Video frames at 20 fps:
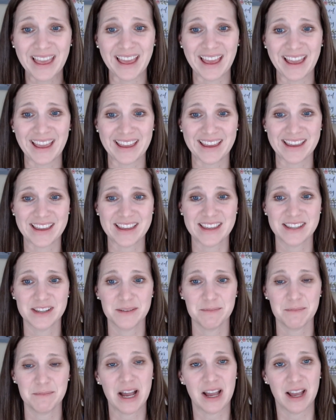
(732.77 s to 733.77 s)

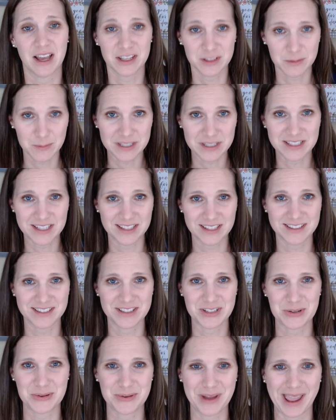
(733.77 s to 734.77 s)
And my husband tends
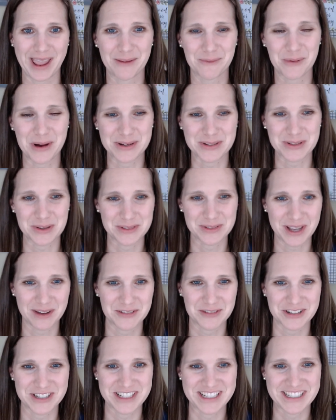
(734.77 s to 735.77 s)
to hand wash those
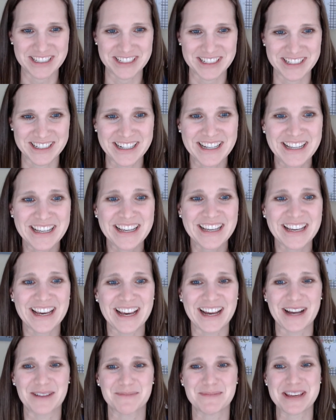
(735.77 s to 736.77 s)
after dinner
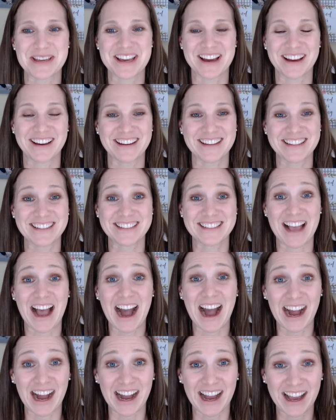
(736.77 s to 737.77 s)
because
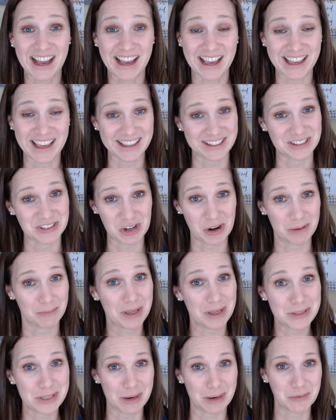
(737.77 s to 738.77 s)
I start
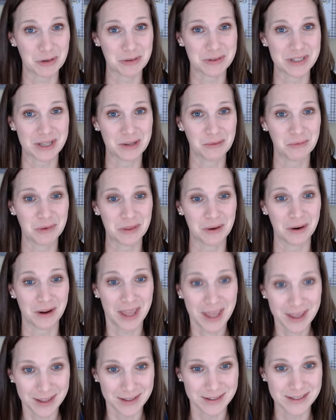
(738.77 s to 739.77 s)
bedtime routine with our
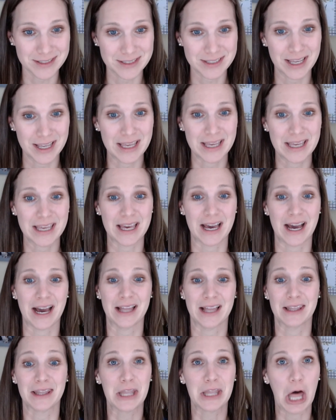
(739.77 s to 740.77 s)
kids. I
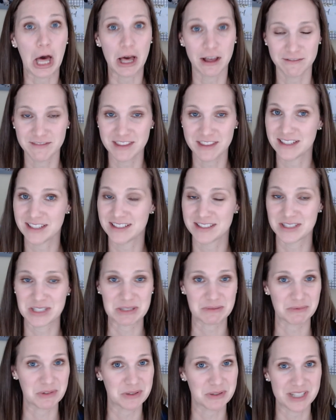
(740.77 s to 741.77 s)
love this
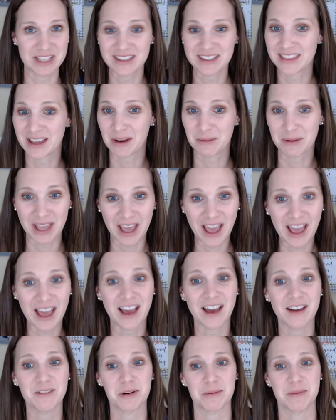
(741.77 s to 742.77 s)
routine that we
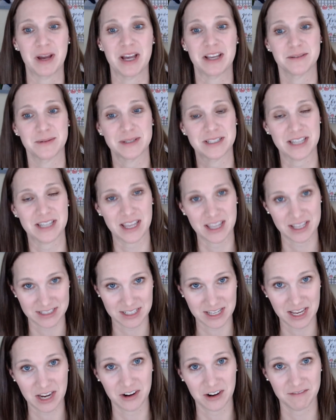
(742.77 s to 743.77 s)
have where my husband takes
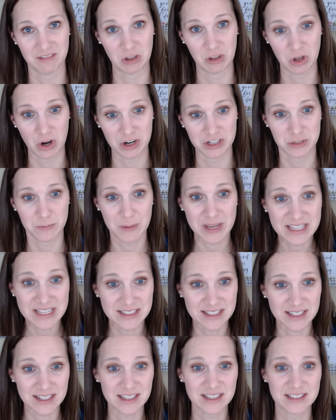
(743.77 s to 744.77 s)
care of the large
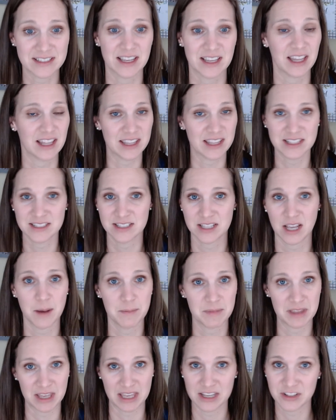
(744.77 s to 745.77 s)
pieces and cleans up
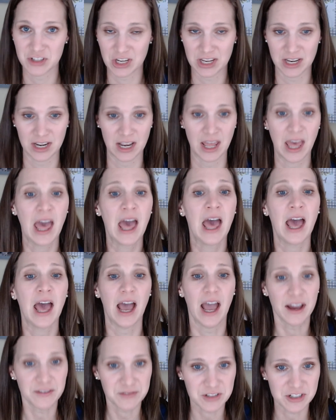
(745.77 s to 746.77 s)
the kitchen
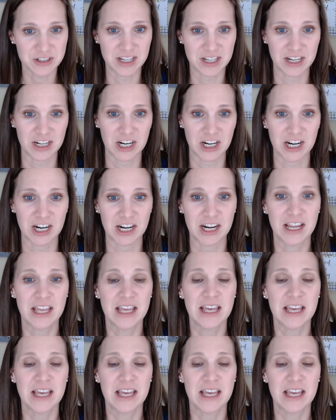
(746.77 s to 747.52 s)
after dinner.